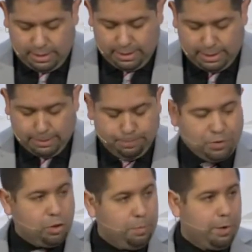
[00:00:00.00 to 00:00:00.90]
um,
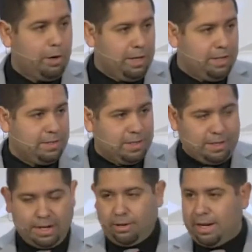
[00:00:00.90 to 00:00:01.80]
two parties
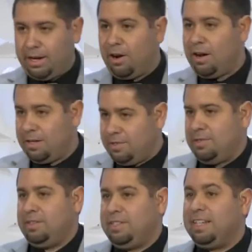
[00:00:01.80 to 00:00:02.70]
that are at
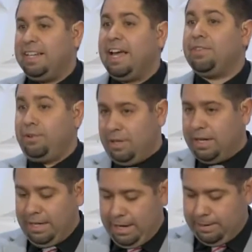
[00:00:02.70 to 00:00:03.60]
odds together
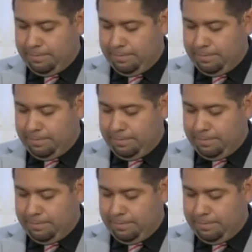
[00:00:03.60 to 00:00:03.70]
again.